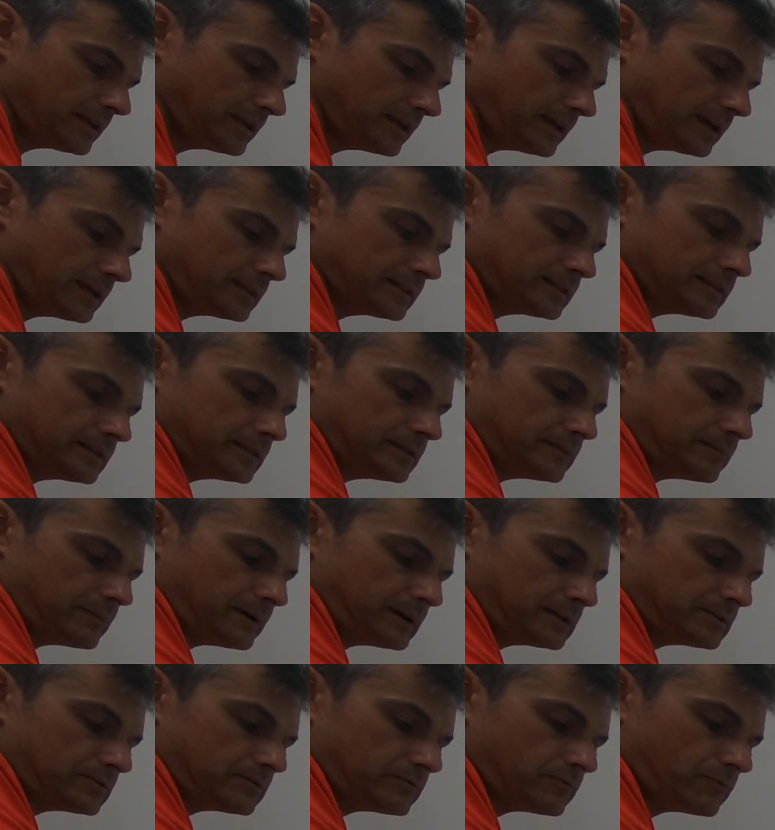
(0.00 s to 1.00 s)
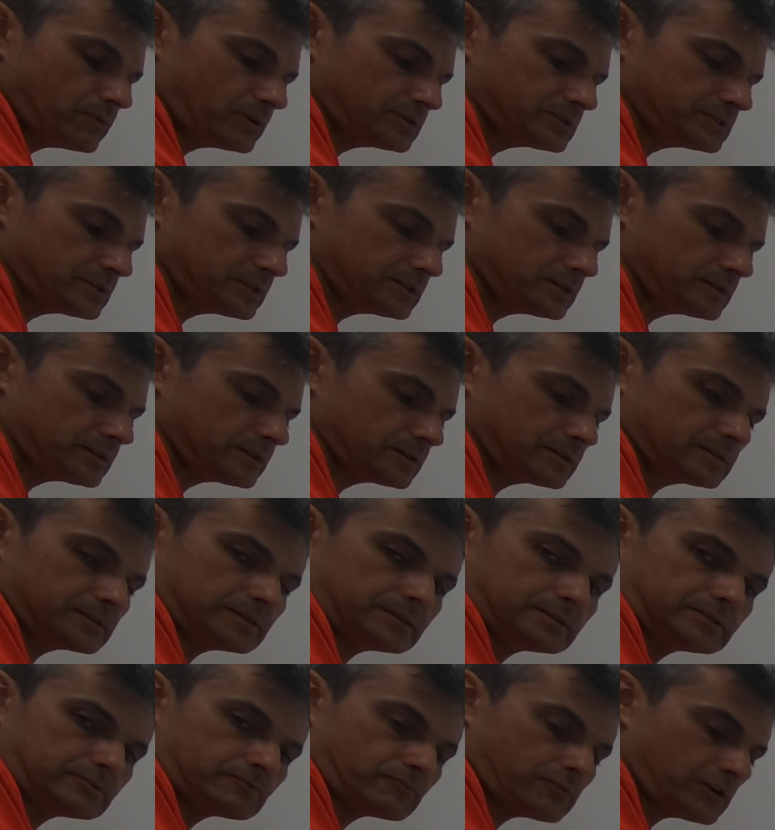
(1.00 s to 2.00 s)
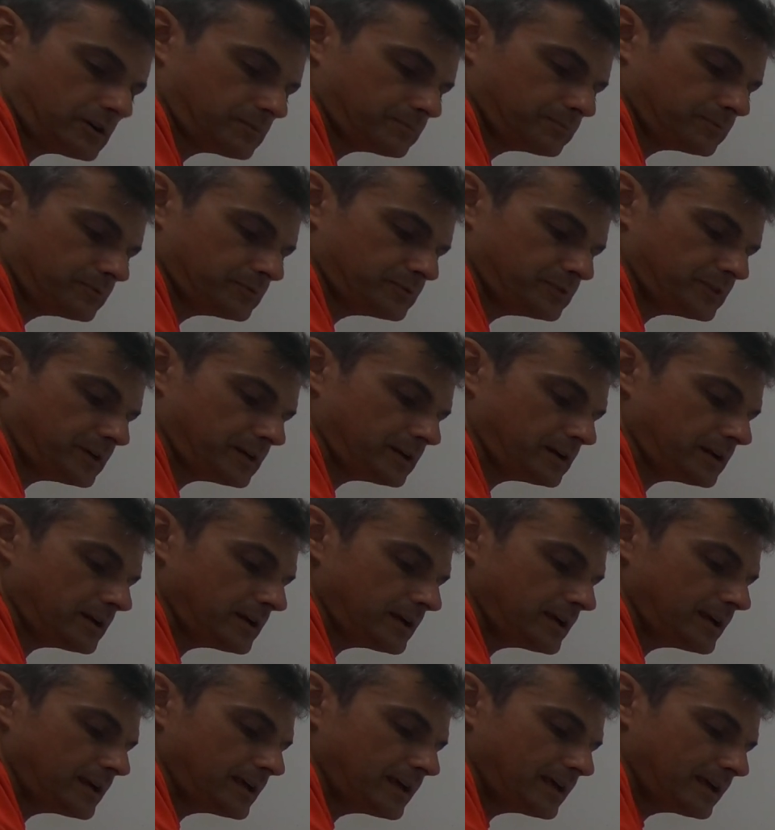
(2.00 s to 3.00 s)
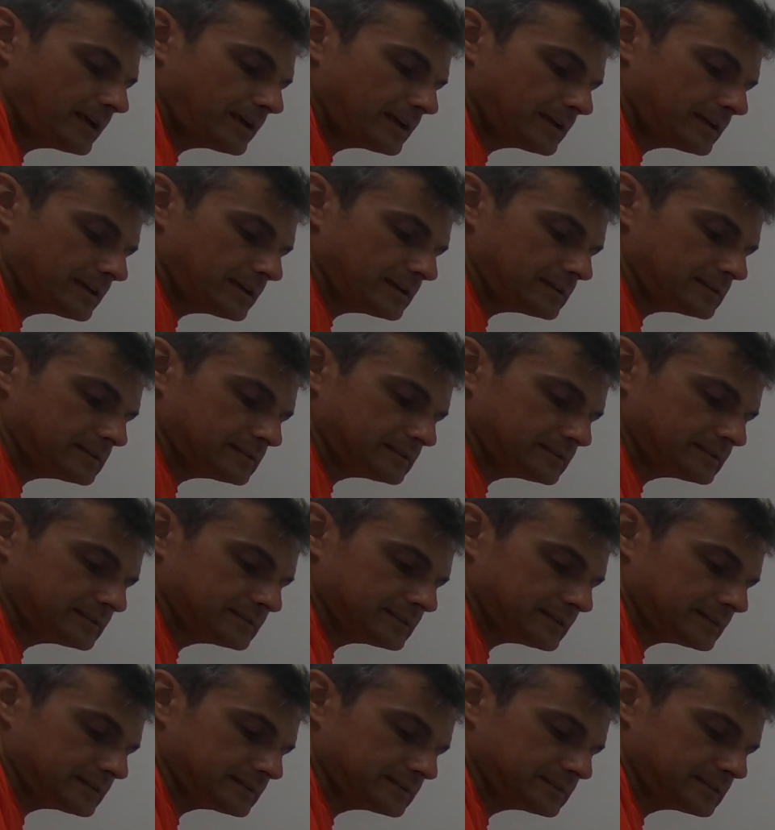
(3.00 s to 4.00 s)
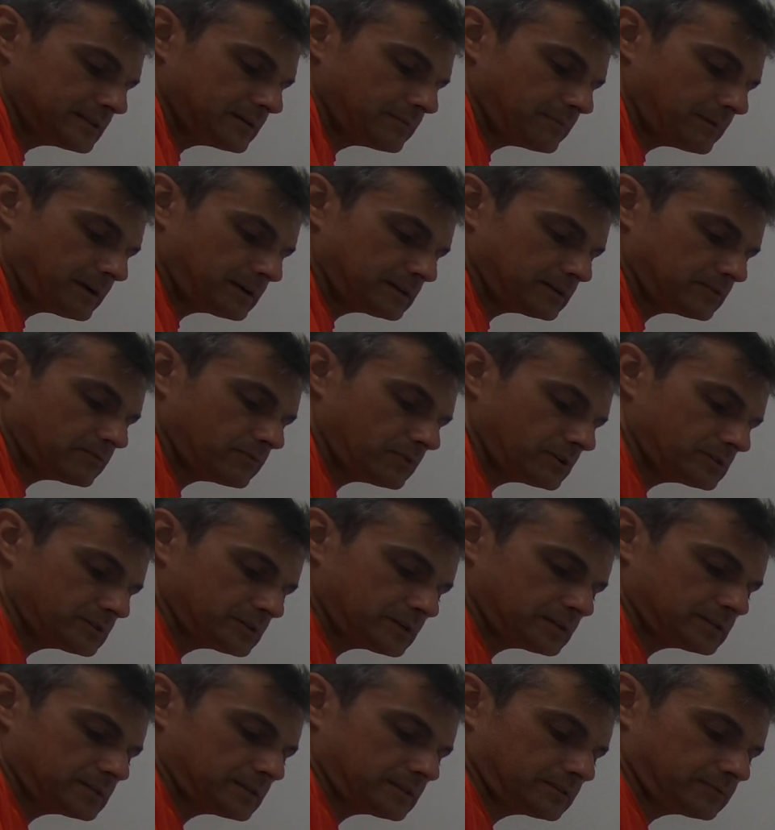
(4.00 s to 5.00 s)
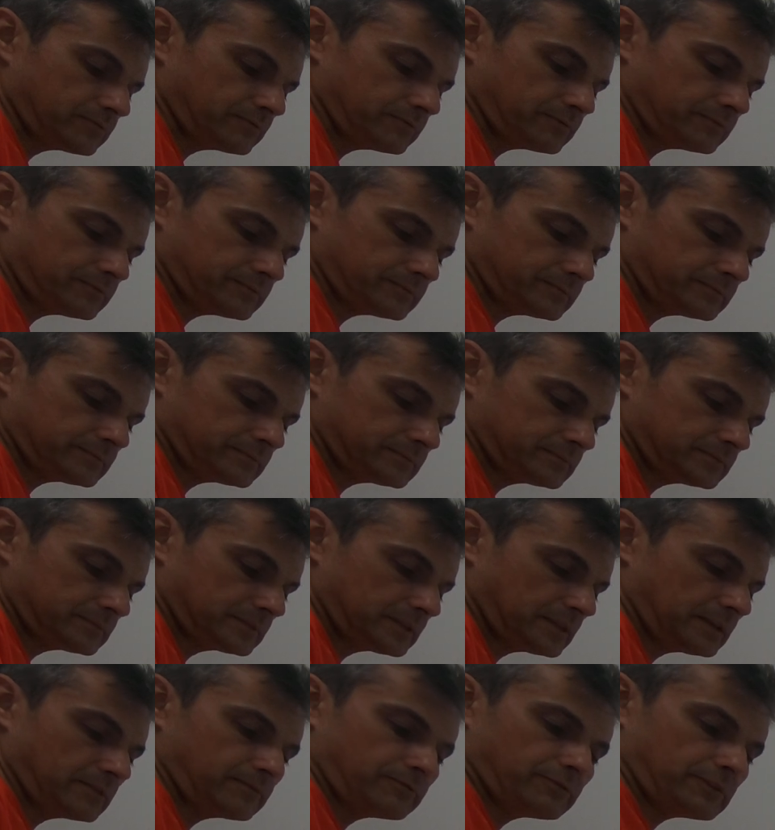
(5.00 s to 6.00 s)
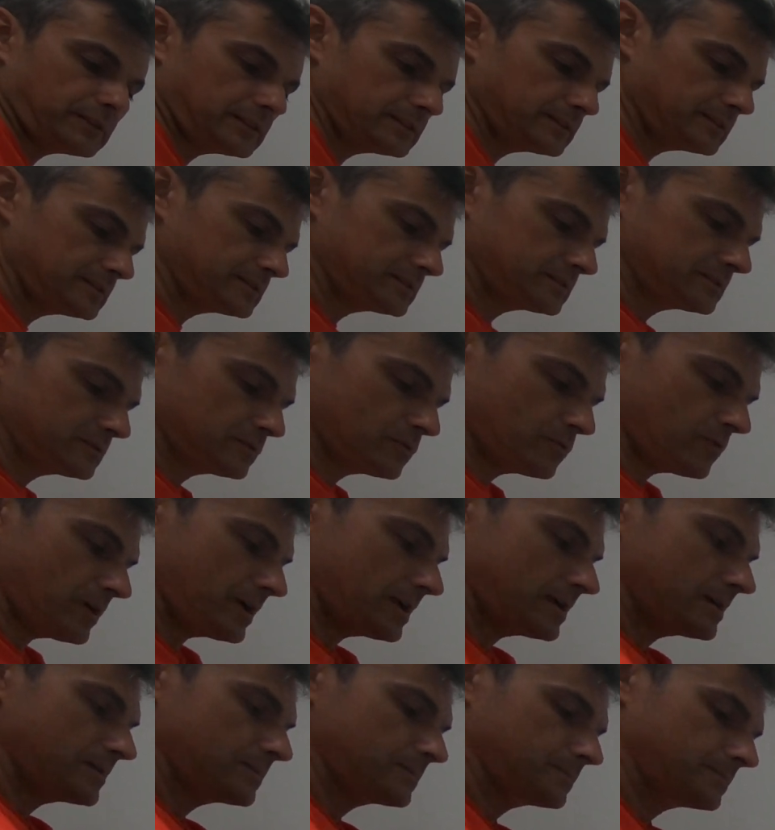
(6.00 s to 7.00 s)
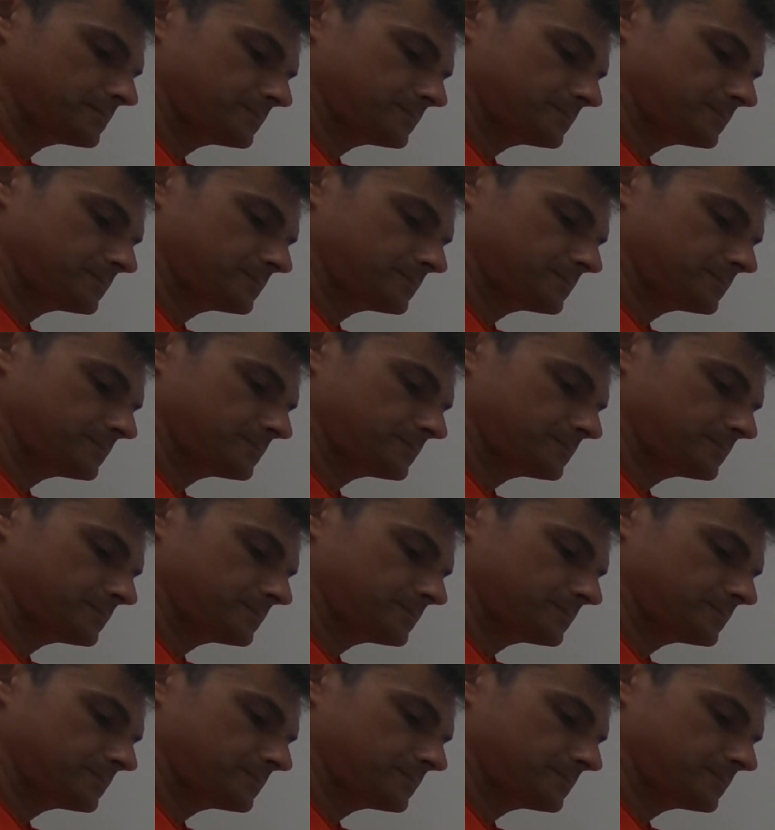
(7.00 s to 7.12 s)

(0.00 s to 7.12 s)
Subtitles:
and the amount of water the square put there is just the amount of water that can fill this square,